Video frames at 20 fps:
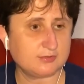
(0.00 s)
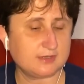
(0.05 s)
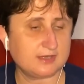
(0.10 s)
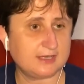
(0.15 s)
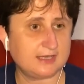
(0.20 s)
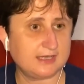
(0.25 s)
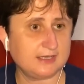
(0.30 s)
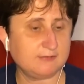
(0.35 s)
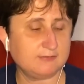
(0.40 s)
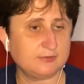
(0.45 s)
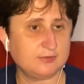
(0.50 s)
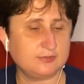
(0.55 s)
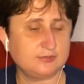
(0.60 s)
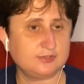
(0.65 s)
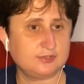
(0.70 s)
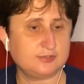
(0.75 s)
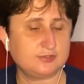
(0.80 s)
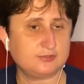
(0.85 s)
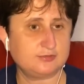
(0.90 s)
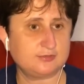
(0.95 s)
I
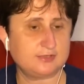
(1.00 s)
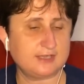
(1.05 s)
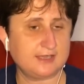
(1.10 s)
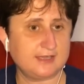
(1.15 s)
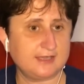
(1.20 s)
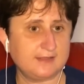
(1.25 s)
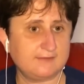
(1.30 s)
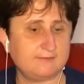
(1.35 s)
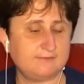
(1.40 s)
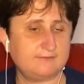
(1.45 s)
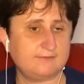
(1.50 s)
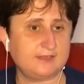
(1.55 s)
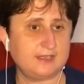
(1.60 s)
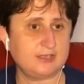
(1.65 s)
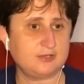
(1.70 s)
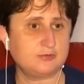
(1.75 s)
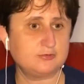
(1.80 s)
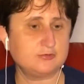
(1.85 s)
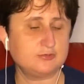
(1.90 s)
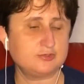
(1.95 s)
wanted to have
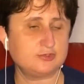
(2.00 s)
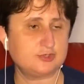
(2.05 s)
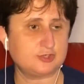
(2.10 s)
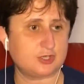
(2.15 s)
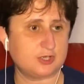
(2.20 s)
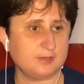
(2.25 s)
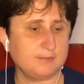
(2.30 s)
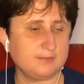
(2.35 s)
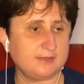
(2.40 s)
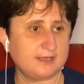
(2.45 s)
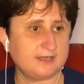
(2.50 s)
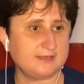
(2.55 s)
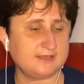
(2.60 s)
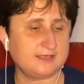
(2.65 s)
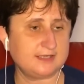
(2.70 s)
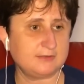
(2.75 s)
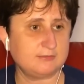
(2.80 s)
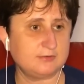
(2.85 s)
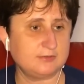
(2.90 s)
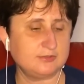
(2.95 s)
a good job, and
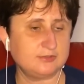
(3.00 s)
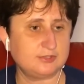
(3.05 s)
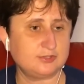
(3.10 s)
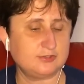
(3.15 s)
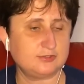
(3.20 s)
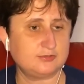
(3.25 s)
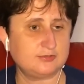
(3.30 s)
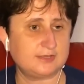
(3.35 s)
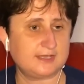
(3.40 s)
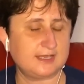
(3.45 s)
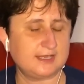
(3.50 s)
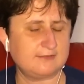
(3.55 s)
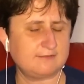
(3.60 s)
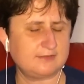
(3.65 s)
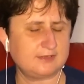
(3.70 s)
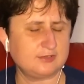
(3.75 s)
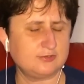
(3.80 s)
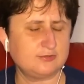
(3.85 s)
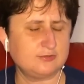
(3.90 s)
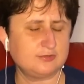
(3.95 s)
they wanted to have
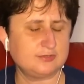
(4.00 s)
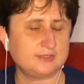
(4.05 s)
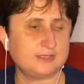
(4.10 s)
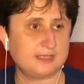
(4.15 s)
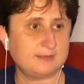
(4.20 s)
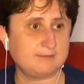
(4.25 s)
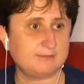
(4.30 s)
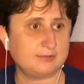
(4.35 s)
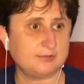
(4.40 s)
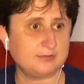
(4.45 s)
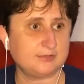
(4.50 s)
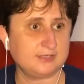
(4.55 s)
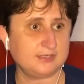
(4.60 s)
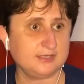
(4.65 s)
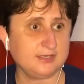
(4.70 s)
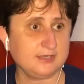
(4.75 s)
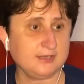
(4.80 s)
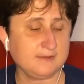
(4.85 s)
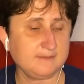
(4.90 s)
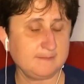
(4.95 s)
a good
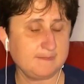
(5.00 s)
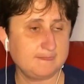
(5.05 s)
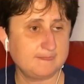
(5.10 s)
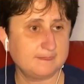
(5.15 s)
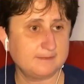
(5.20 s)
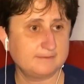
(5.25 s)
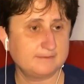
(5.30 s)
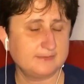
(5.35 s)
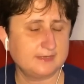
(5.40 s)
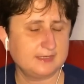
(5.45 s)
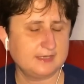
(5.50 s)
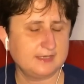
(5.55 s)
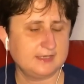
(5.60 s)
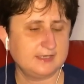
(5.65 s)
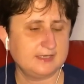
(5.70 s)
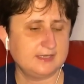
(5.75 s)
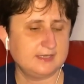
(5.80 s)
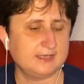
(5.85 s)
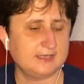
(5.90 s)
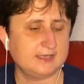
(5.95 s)
employee
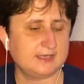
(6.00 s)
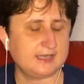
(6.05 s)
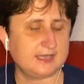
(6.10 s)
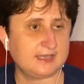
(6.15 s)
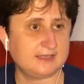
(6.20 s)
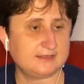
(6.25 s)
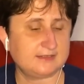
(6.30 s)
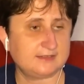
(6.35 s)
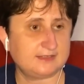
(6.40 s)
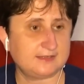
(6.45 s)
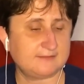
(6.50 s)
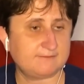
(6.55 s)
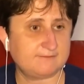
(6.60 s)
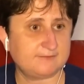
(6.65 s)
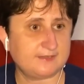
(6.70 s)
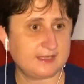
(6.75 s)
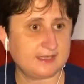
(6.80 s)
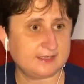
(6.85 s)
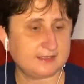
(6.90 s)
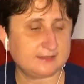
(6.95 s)
and the
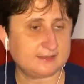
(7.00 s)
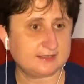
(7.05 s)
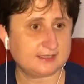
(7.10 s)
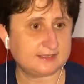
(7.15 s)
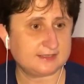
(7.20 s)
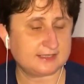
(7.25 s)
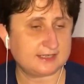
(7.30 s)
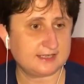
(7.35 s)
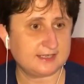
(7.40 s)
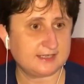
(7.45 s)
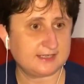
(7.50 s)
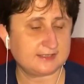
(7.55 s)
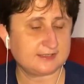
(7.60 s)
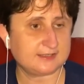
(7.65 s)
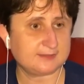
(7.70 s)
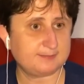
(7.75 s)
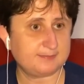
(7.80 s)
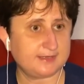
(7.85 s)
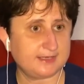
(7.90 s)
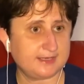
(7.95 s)
fact that I
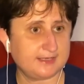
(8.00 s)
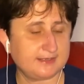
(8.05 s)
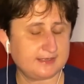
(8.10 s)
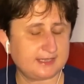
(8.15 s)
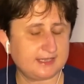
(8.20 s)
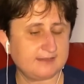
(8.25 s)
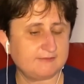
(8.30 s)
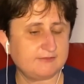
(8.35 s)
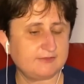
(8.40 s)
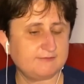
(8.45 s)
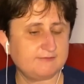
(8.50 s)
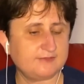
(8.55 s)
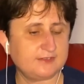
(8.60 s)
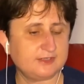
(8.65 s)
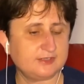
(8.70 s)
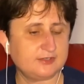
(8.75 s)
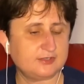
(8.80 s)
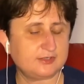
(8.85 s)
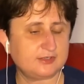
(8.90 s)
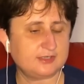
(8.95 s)
explained
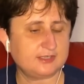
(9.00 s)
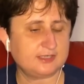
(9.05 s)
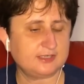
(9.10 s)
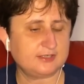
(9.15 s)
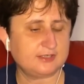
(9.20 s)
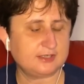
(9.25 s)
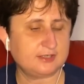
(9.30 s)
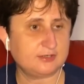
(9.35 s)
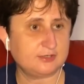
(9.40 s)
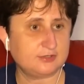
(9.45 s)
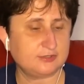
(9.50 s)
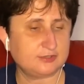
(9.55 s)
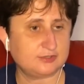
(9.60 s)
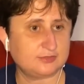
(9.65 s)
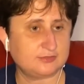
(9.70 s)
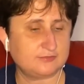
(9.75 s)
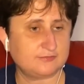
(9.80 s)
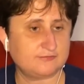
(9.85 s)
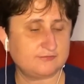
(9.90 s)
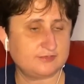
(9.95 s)
everything in a lot
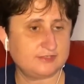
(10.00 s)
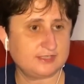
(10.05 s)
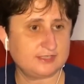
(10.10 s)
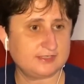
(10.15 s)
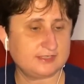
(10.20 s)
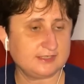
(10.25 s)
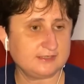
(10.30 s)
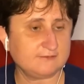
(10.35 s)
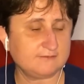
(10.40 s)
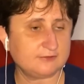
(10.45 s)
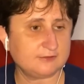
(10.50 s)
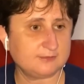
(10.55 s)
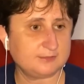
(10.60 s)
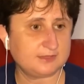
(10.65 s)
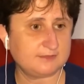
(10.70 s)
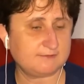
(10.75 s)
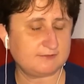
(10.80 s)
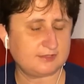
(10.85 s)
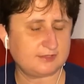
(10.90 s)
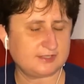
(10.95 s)
of detail from
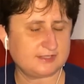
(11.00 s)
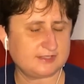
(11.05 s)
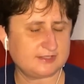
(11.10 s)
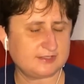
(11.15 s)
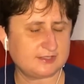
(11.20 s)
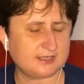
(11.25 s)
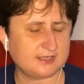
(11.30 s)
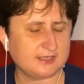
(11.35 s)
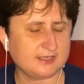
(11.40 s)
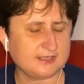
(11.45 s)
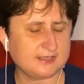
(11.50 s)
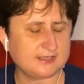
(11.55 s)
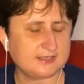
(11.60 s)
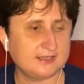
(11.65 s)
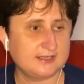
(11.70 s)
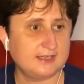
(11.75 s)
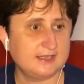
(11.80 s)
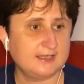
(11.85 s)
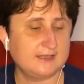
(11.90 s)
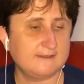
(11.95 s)
the very start
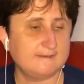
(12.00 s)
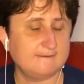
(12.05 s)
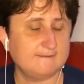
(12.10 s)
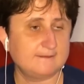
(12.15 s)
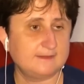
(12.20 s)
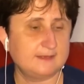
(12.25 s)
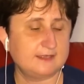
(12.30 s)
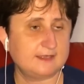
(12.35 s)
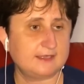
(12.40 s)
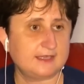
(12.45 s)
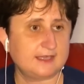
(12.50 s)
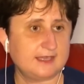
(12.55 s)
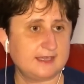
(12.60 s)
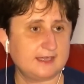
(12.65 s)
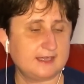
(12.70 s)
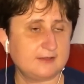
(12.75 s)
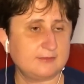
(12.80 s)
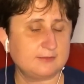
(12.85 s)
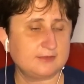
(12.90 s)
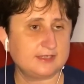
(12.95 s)

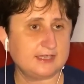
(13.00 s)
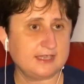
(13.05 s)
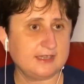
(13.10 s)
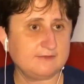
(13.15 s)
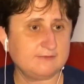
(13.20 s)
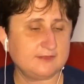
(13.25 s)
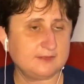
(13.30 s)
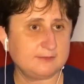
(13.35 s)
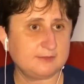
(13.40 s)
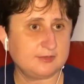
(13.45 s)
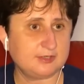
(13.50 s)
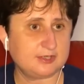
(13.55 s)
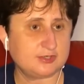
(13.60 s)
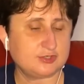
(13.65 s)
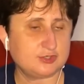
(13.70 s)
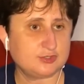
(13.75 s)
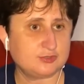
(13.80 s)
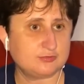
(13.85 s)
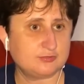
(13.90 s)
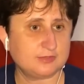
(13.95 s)
how gave them
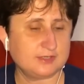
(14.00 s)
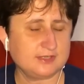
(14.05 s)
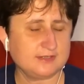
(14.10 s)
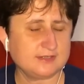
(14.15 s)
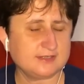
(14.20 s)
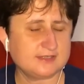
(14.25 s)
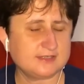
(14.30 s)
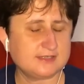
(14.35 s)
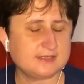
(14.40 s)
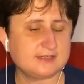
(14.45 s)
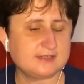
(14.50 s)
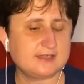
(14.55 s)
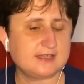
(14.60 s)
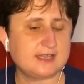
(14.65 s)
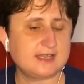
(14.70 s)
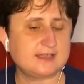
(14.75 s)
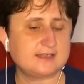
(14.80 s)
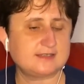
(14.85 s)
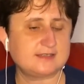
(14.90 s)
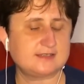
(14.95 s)
reassurance that